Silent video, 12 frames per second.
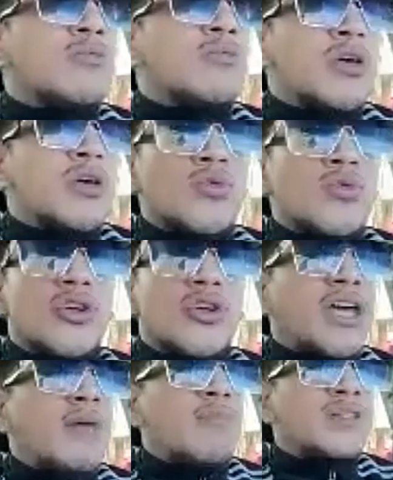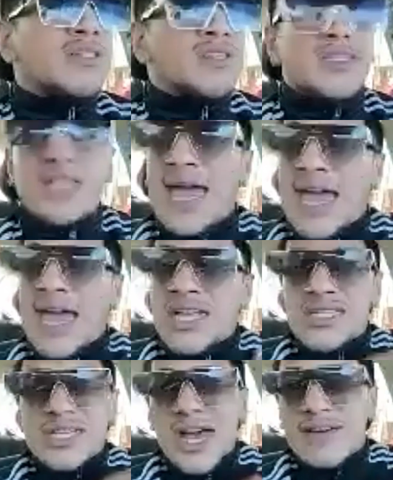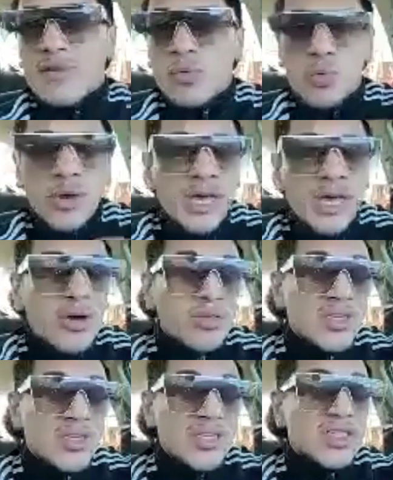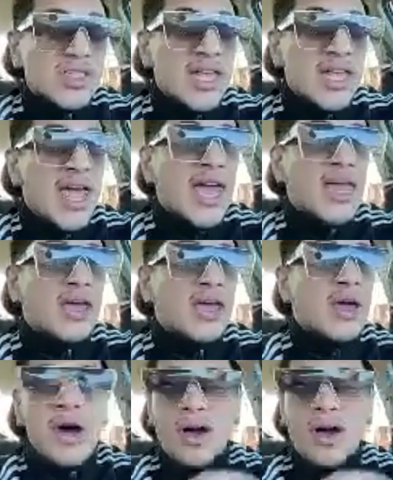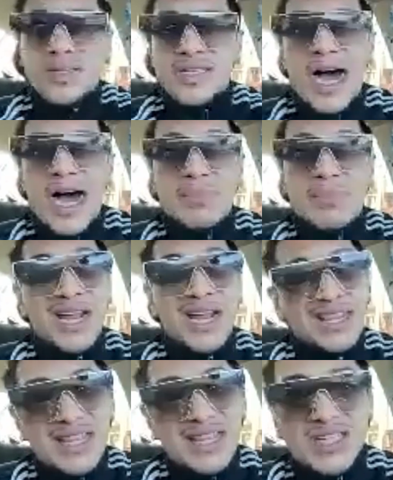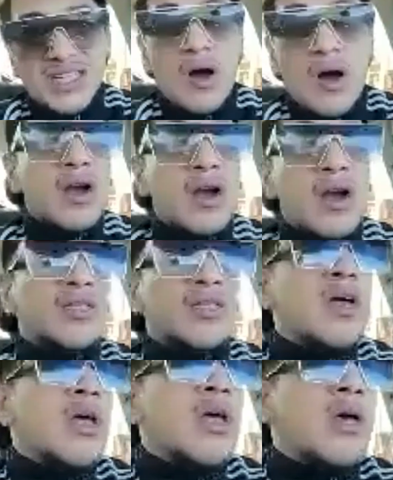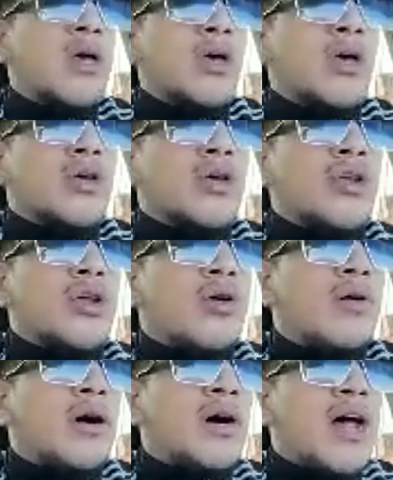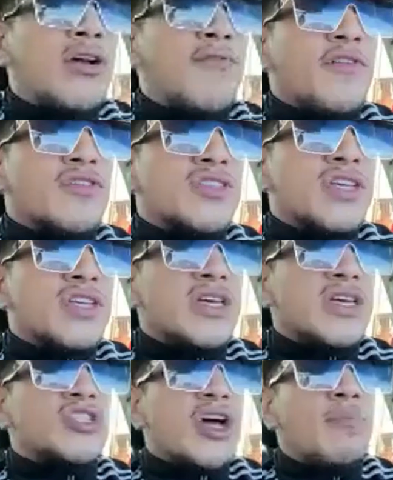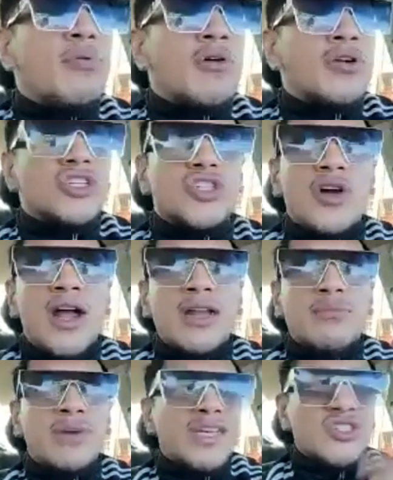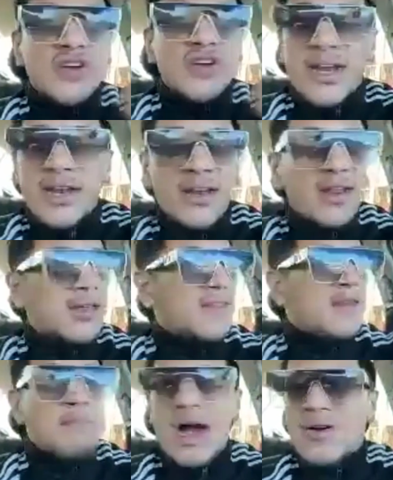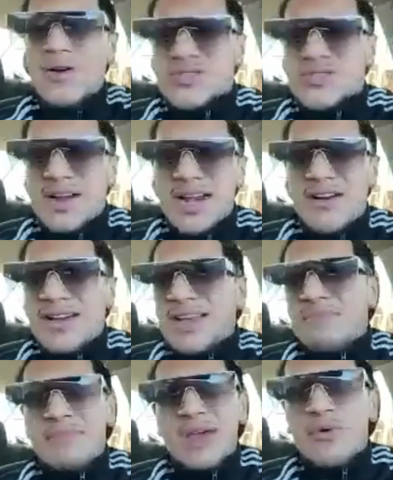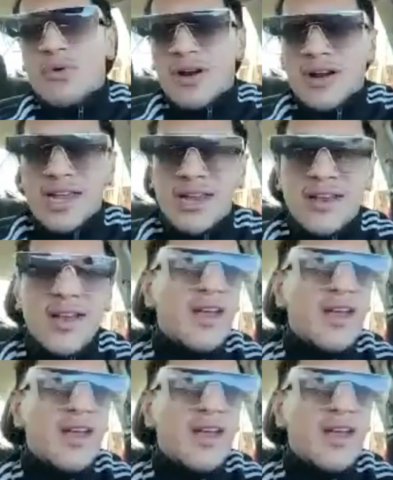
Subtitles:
with those world champions is they just have a will to stay on top. And I think that's the hardest. I don't know if you're seeing Sean Porter's training, but he's training in the mountains right now, hitting mid-work and,